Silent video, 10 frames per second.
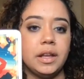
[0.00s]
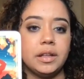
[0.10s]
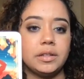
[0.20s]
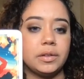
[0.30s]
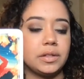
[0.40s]

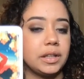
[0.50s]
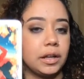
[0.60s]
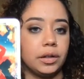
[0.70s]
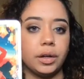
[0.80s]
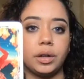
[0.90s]
So it's
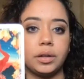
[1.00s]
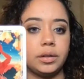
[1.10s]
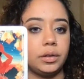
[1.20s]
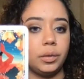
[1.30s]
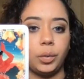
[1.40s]
like, look,
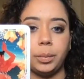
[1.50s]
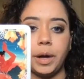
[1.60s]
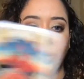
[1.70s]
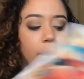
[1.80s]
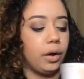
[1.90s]
we're
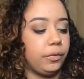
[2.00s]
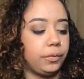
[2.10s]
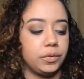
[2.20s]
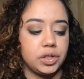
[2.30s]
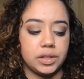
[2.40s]
better off
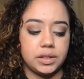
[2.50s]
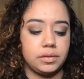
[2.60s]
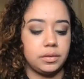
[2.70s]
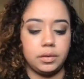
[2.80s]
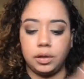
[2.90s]

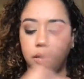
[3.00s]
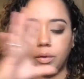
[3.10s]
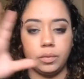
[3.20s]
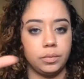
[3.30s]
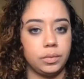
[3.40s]
just, you
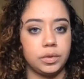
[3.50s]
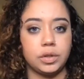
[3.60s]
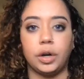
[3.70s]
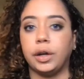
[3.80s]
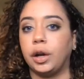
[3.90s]
know,
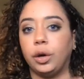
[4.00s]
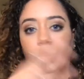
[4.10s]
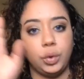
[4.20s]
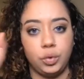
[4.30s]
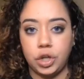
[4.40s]
starting our
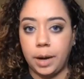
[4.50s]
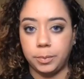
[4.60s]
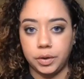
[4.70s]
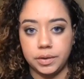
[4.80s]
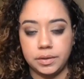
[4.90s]
own new
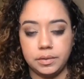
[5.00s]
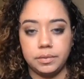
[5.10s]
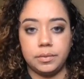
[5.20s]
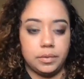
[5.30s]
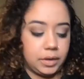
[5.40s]
chapters,
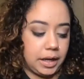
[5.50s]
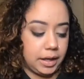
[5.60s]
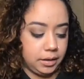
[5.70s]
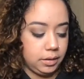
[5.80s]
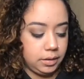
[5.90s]
okay,
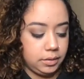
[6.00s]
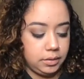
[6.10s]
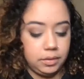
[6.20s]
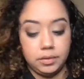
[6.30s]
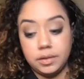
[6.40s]

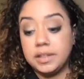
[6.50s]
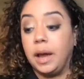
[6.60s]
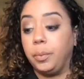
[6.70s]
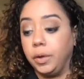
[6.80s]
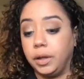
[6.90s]

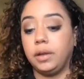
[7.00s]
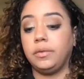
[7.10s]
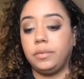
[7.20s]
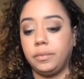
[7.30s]
separately.